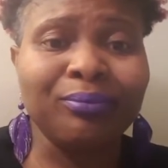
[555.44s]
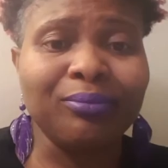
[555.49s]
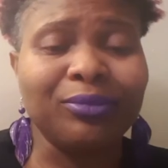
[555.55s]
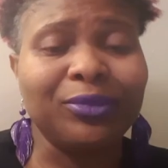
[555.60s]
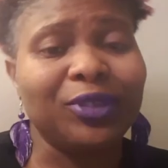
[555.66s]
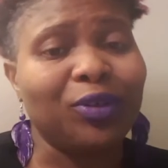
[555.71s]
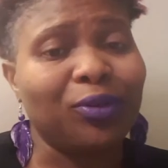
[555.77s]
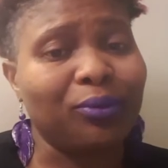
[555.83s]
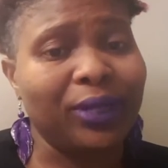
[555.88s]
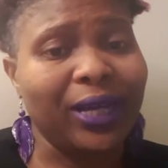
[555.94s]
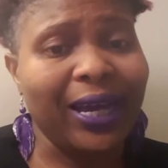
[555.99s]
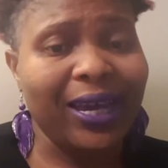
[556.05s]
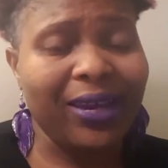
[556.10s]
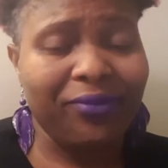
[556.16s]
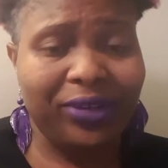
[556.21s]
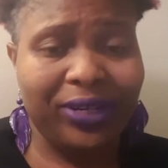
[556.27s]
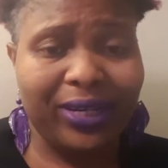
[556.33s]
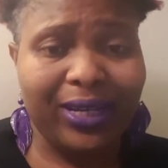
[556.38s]
No, not
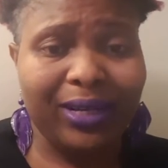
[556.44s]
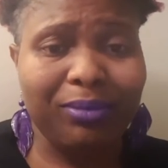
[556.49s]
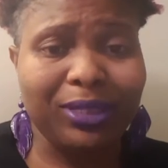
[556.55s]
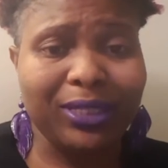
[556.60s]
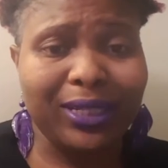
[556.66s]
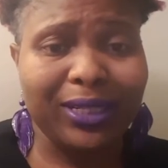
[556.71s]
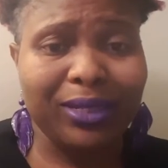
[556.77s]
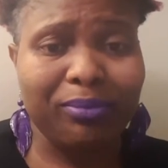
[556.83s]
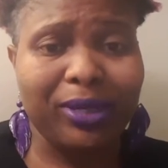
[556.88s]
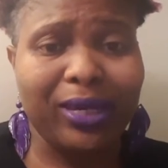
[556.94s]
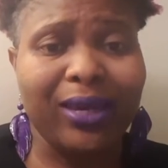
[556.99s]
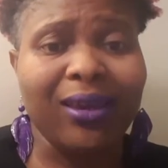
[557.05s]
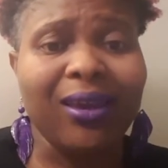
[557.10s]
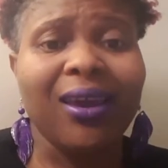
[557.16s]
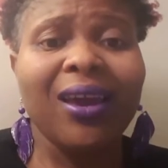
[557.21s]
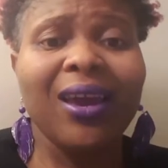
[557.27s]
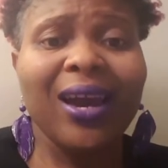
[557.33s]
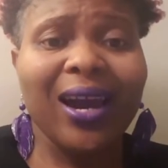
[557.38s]
every day. Let me take that
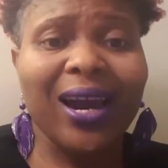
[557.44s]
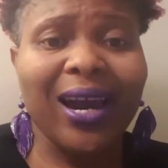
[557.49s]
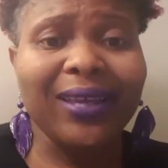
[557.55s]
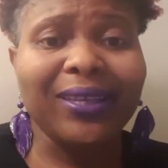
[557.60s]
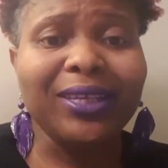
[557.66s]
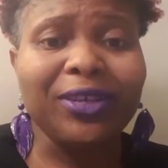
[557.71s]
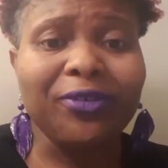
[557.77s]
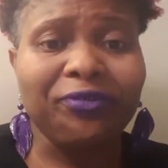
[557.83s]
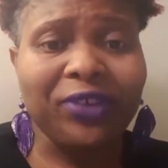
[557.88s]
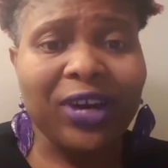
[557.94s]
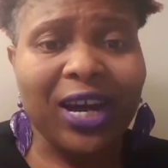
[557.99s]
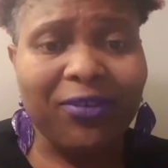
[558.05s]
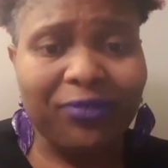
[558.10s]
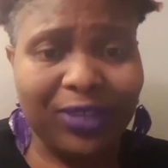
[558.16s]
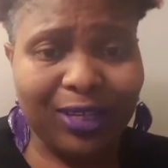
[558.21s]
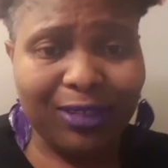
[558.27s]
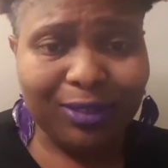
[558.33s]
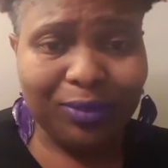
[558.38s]
back. I did it
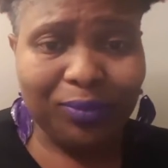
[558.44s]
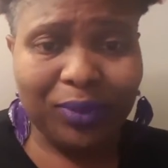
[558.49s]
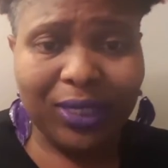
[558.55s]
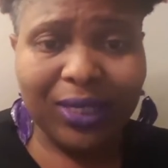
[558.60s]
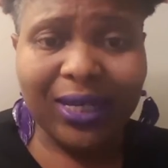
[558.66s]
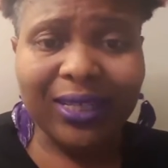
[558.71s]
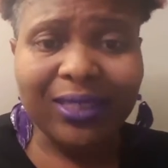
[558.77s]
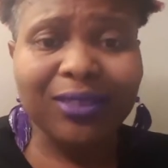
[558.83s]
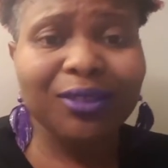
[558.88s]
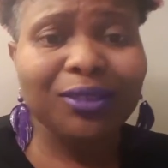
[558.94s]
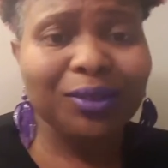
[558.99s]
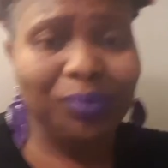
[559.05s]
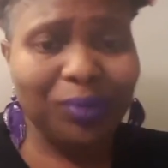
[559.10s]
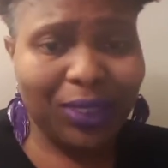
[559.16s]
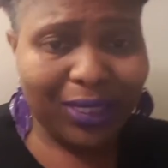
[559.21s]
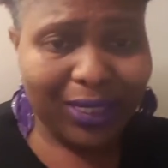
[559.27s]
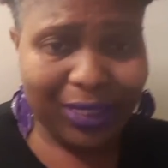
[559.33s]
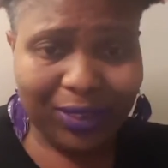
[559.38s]
5 days a week. I took the
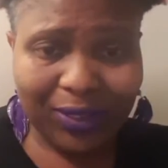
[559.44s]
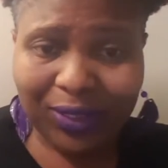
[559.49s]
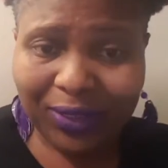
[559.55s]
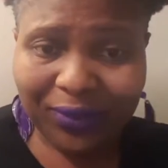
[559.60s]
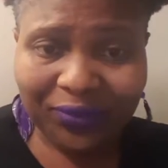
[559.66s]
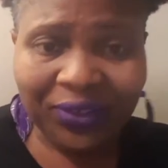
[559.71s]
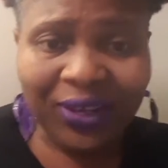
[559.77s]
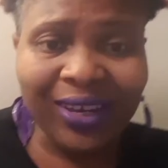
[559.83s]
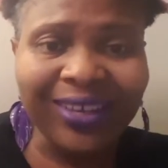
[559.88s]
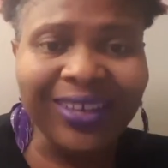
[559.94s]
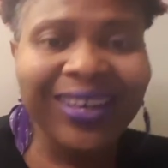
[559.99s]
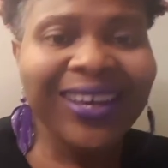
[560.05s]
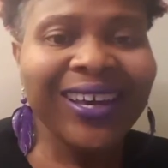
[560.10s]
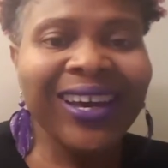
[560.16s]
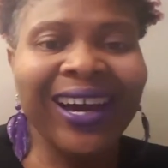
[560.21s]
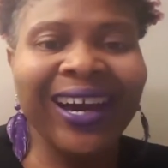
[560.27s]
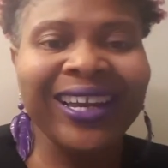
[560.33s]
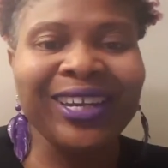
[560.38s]
weekend off.
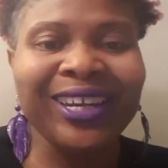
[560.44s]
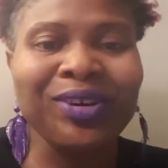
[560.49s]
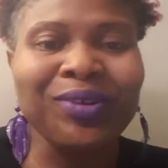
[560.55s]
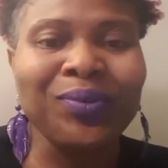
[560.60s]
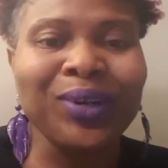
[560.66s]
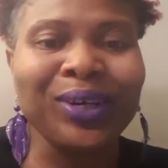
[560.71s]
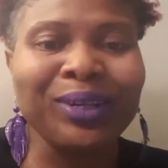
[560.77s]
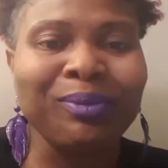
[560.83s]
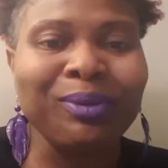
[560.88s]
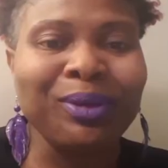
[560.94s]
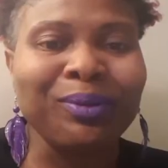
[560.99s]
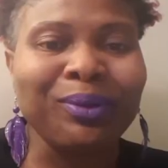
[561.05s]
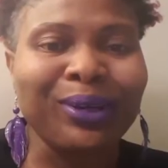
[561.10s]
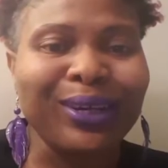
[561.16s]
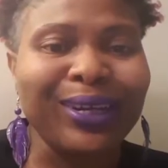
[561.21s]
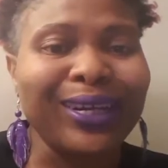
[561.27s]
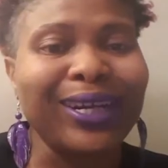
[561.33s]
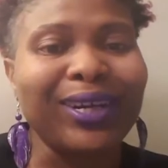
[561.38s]
I didn't want to be
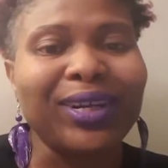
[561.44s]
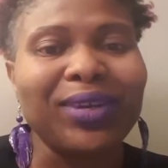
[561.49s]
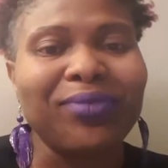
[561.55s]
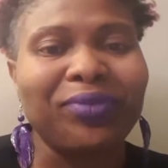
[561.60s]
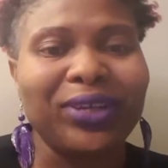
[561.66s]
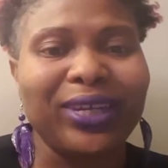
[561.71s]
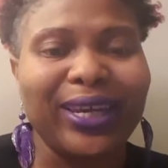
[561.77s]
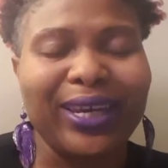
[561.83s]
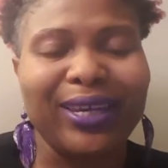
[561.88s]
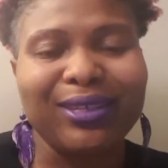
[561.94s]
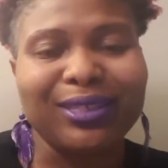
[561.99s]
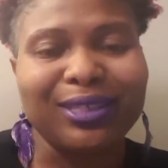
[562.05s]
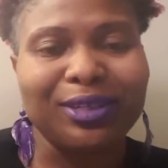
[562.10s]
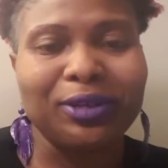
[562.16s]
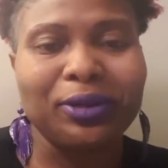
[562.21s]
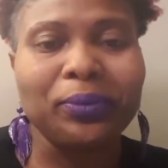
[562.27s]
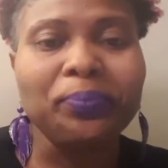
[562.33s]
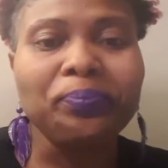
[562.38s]
working out every day.
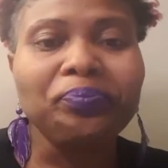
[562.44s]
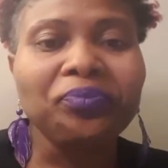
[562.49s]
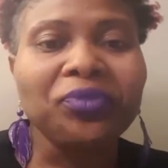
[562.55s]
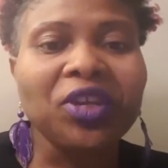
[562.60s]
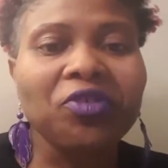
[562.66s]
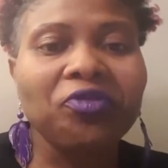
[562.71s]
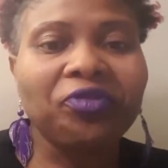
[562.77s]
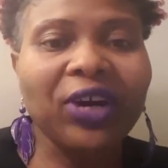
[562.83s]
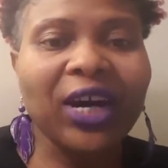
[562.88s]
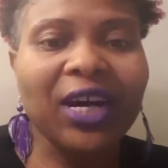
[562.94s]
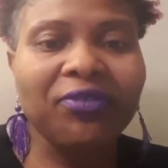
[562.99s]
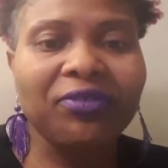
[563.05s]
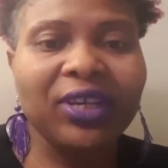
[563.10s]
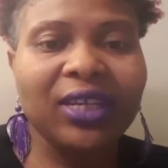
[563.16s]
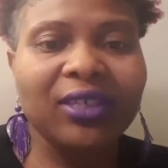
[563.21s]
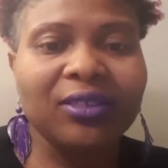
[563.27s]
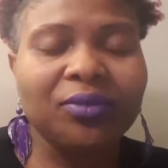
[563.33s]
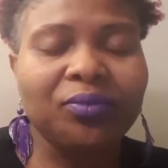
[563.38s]
So 5
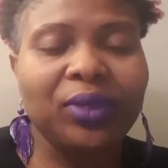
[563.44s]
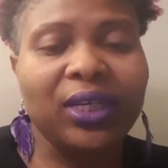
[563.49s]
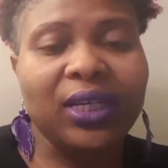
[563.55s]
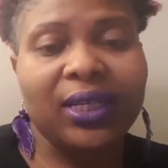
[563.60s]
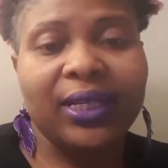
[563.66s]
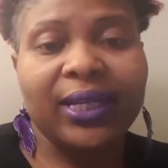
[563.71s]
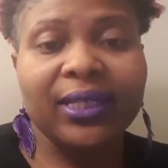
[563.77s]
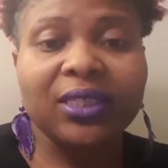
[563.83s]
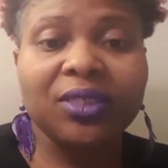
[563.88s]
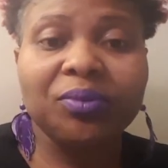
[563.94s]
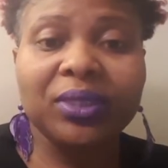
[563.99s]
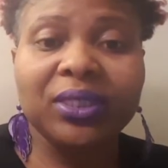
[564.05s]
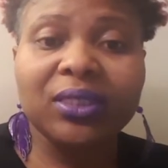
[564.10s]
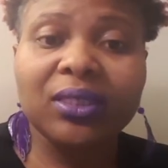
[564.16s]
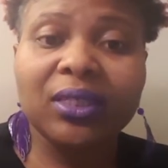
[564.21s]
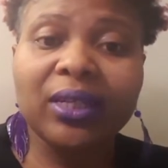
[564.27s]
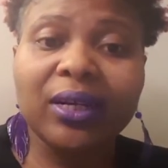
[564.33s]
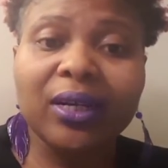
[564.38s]
days a week, and I
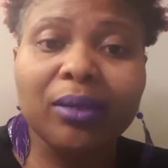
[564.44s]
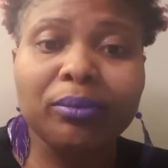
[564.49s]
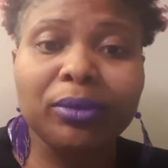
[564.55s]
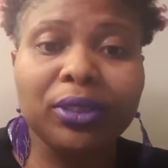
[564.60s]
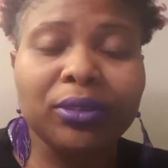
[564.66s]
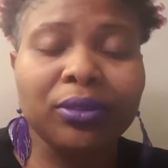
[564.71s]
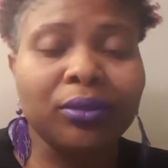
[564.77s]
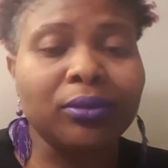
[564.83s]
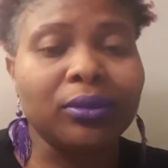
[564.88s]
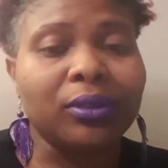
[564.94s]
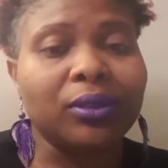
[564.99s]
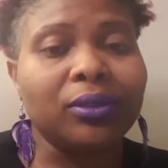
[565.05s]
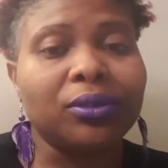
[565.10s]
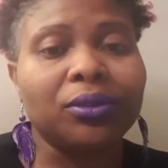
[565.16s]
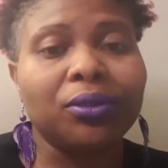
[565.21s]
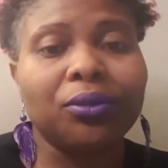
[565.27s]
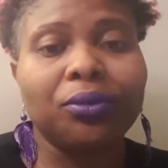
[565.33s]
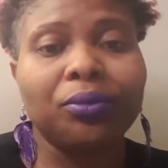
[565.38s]
switched it up,
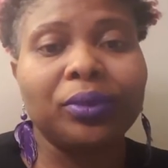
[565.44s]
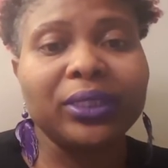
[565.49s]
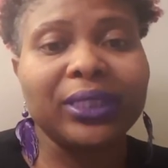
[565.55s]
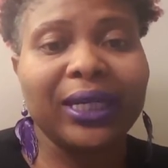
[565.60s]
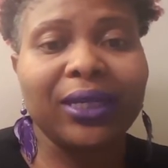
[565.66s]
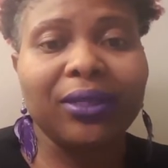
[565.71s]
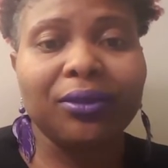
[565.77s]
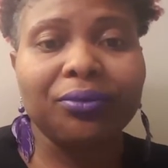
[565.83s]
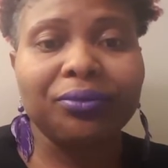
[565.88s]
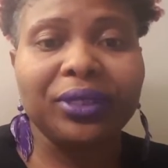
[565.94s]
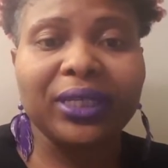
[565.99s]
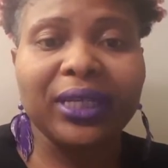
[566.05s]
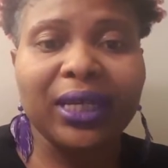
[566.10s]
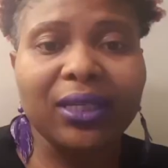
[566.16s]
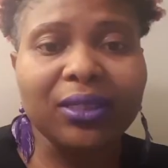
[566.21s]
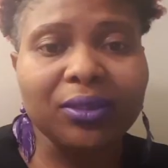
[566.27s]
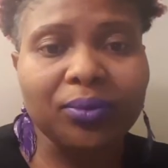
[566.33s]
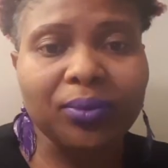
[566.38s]
so it was like 3
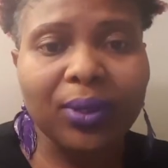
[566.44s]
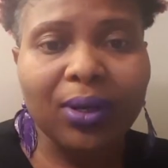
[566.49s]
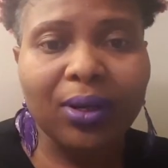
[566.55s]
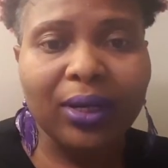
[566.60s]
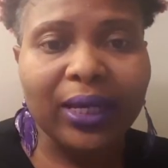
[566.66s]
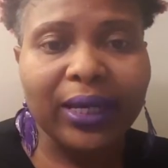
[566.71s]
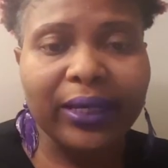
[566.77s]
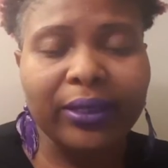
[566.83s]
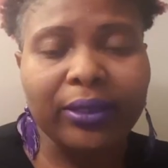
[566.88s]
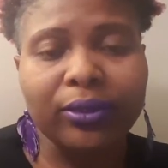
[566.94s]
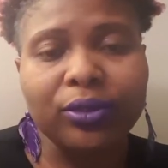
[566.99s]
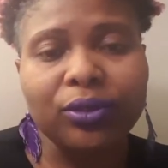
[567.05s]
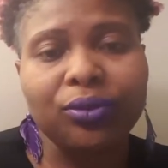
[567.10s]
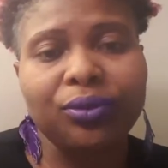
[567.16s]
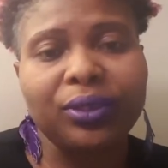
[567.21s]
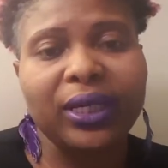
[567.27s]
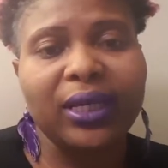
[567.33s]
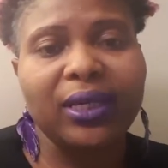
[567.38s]
days of walking and
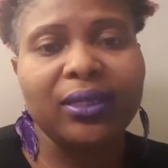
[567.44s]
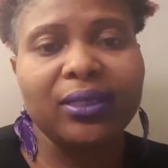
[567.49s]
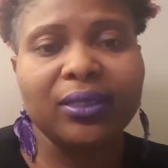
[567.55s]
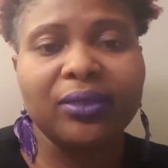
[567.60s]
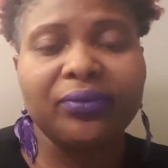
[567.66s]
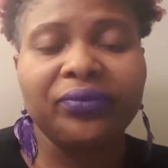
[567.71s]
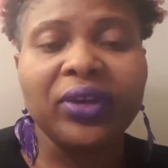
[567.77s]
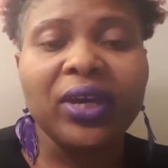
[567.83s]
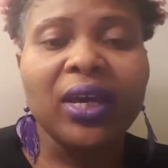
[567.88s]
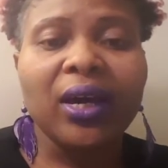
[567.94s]
2 days of